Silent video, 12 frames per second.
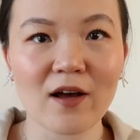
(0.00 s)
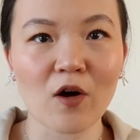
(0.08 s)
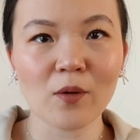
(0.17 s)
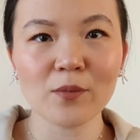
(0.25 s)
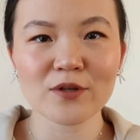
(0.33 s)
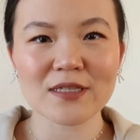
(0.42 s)
it
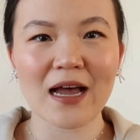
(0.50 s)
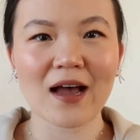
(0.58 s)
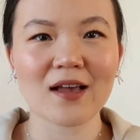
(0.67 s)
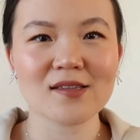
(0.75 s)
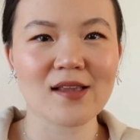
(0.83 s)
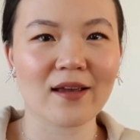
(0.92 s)
almost
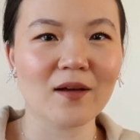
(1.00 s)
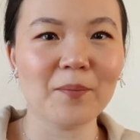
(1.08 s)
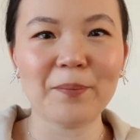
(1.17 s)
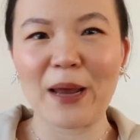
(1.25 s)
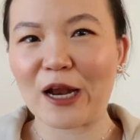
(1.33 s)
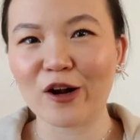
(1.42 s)
has like a
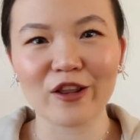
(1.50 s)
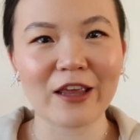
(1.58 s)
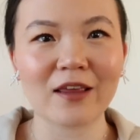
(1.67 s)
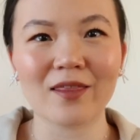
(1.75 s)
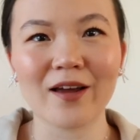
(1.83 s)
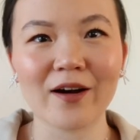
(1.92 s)

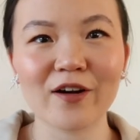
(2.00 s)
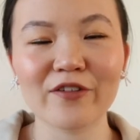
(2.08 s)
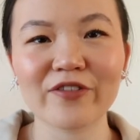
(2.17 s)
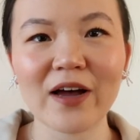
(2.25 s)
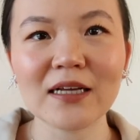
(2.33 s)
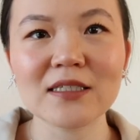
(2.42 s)
barely there
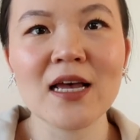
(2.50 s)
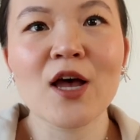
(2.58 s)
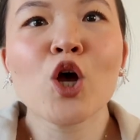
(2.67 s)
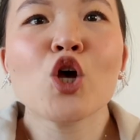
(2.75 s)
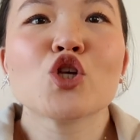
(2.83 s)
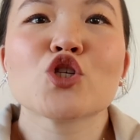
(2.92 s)
effect.
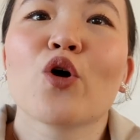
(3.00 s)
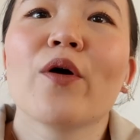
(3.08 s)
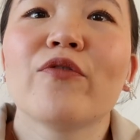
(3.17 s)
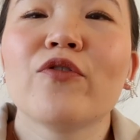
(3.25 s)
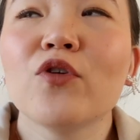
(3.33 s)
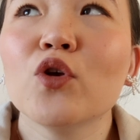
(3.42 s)
So
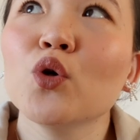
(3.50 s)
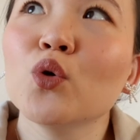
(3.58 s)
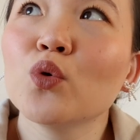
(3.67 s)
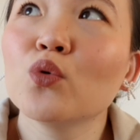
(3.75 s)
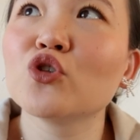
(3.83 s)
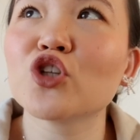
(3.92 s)
if
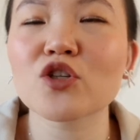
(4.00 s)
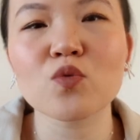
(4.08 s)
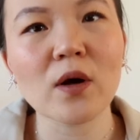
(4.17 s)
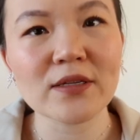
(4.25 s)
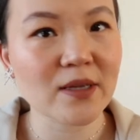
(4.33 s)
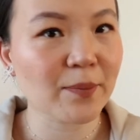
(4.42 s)
you just
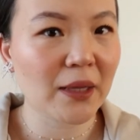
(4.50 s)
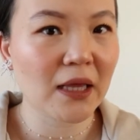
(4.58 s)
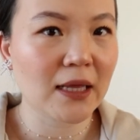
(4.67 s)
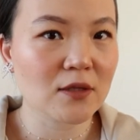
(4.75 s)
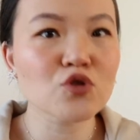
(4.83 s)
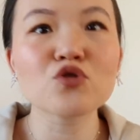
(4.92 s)
want something
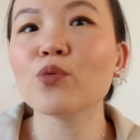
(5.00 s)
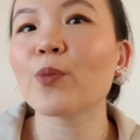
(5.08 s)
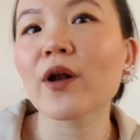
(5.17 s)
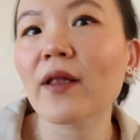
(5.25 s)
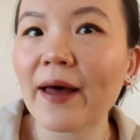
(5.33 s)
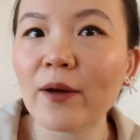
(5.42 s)
that's
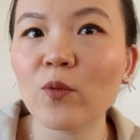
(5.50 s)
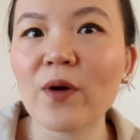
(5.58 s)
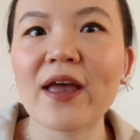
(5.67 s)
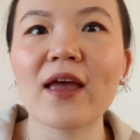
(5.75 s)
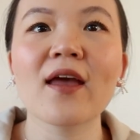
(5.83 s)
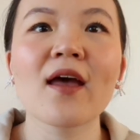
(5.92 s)
super
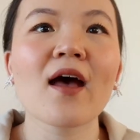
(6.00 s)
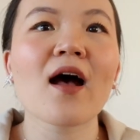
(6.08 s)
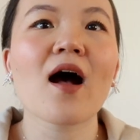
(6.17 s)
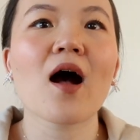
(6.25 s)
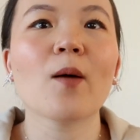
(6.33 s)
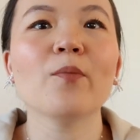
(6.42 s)
lightweight,
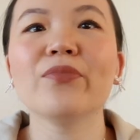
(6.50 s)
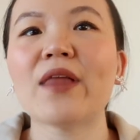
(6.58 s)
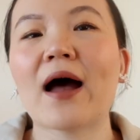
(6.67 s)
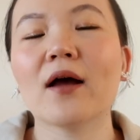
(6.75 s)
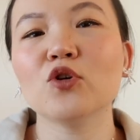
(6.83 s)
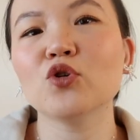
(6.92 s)

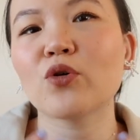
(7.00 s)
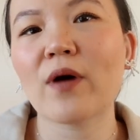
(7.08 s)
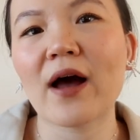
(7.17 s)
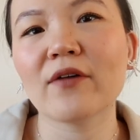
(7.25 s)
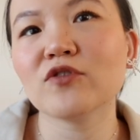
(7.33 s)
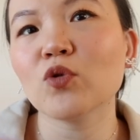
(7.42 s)
that you don't
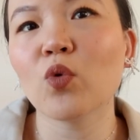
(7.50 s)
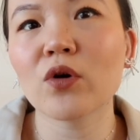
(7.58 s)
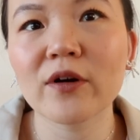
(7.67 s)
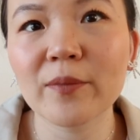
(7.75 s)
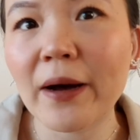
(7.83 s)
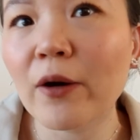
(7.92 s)
have to
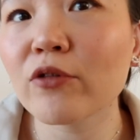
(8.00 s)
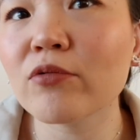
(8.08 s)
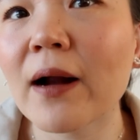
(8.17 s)
worry about